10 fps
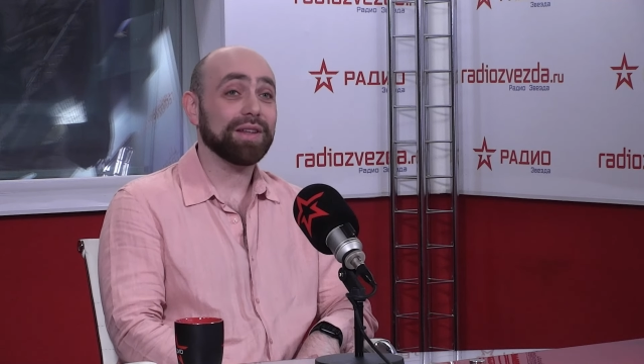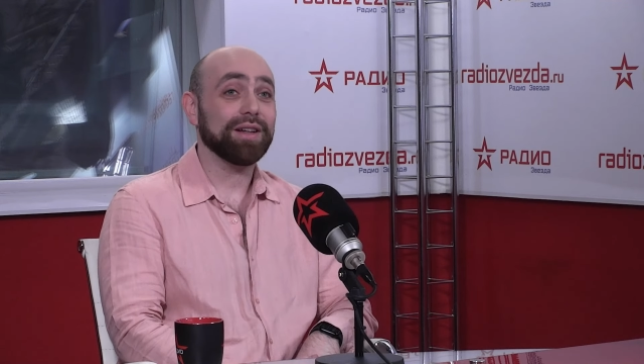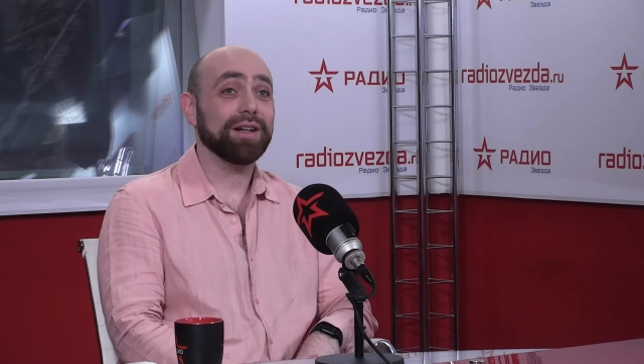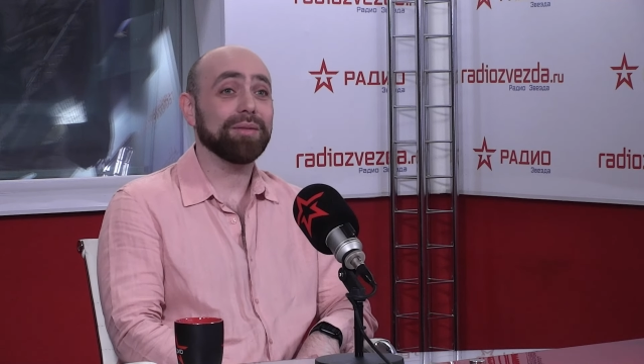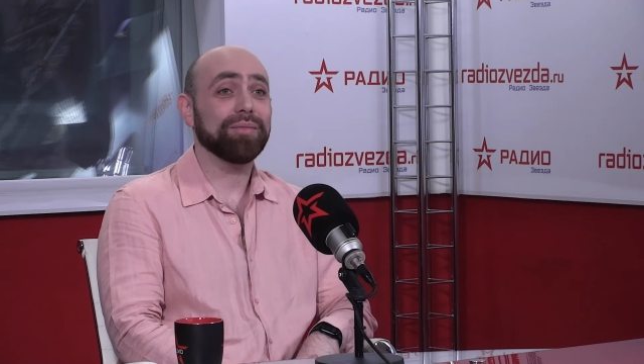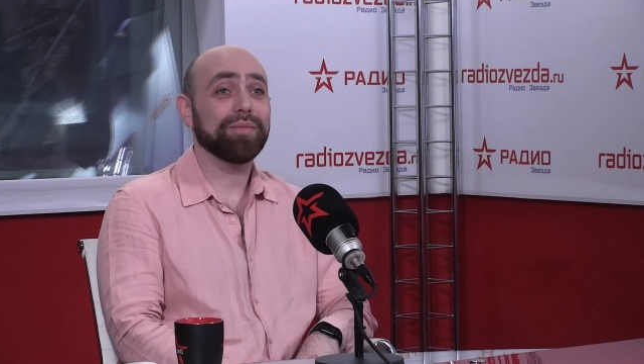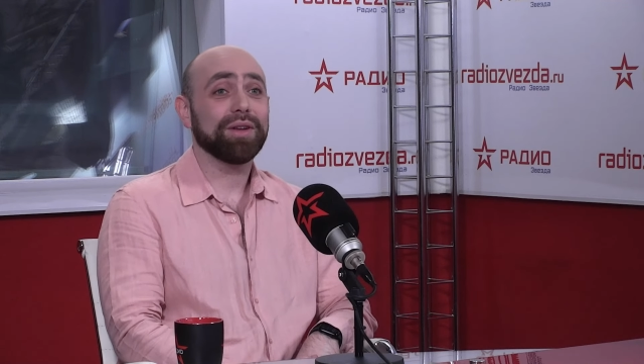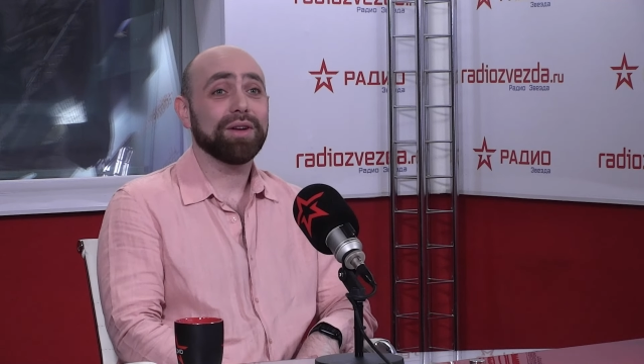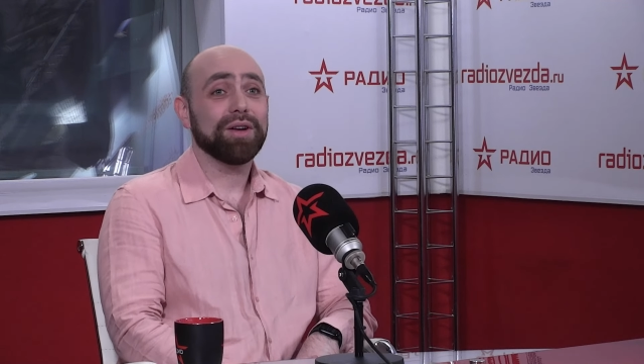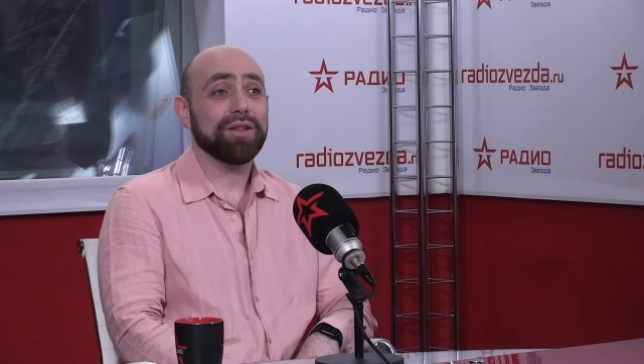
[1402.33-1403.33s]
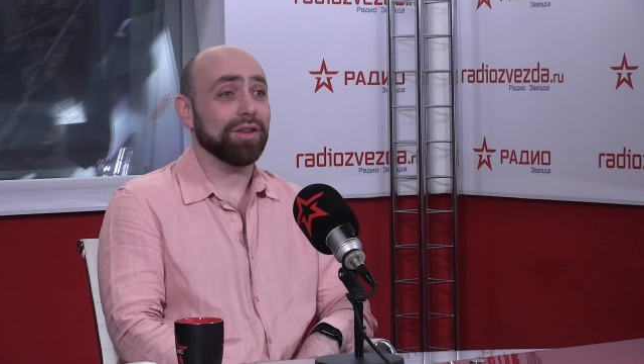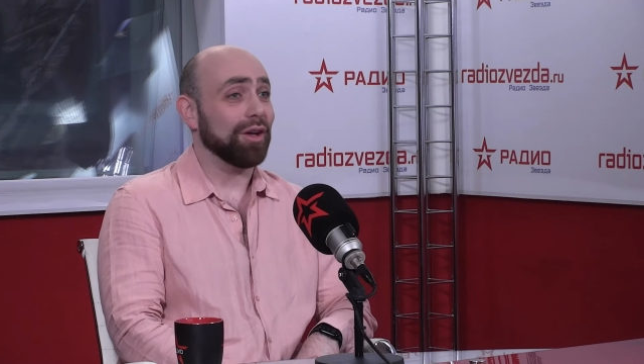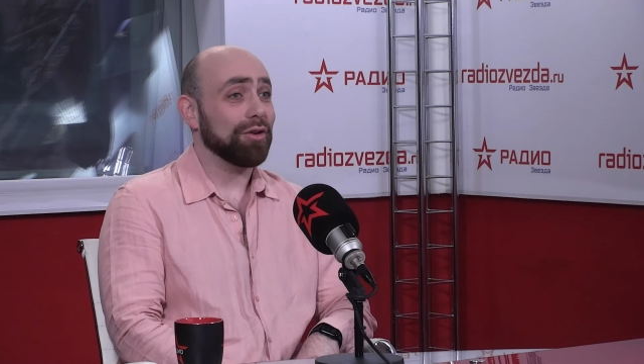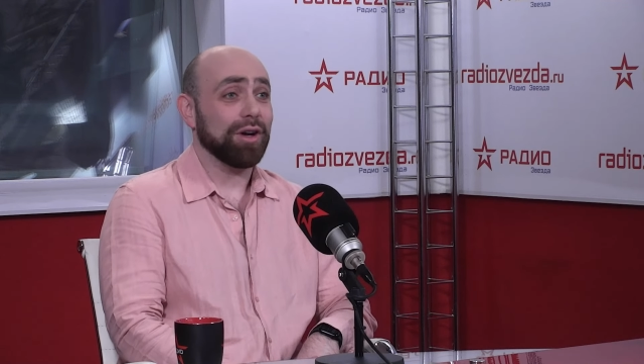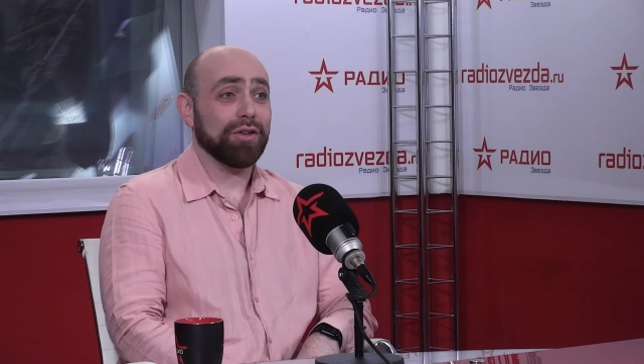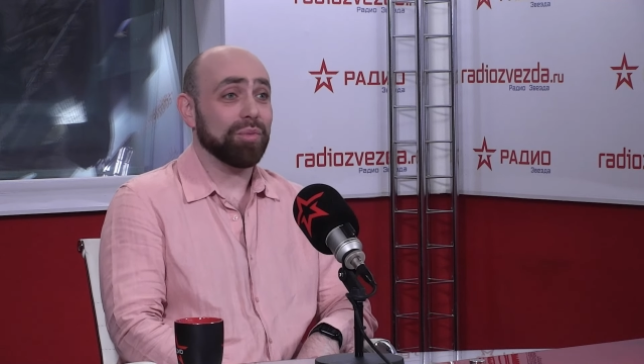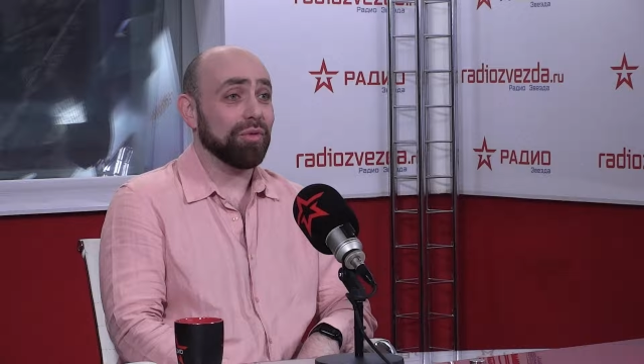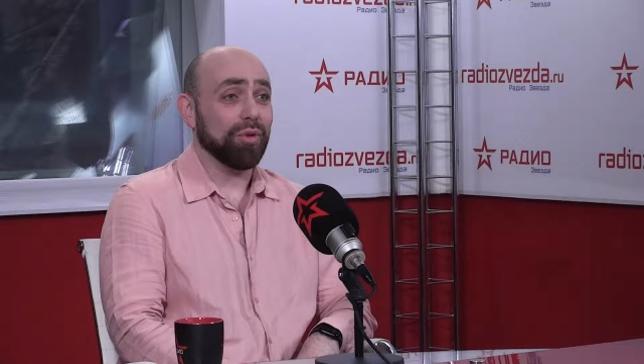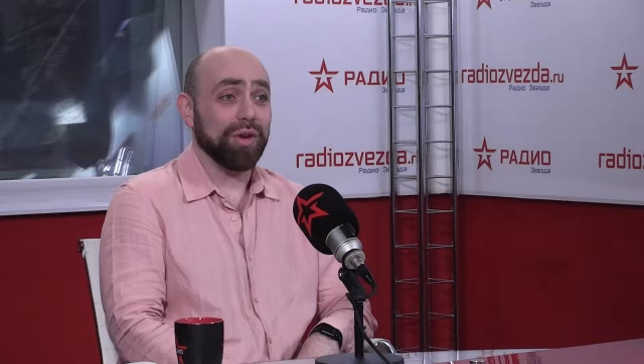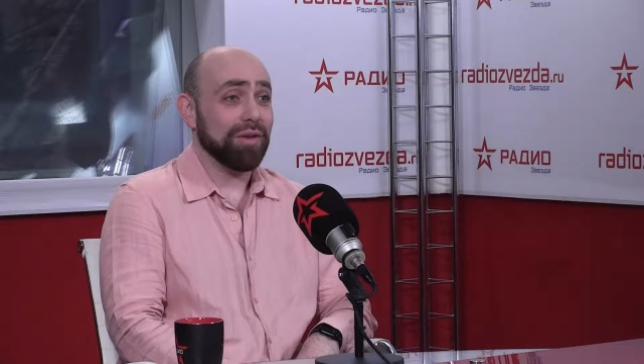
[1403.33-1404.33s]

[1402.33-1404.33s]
The Nutcracker's performed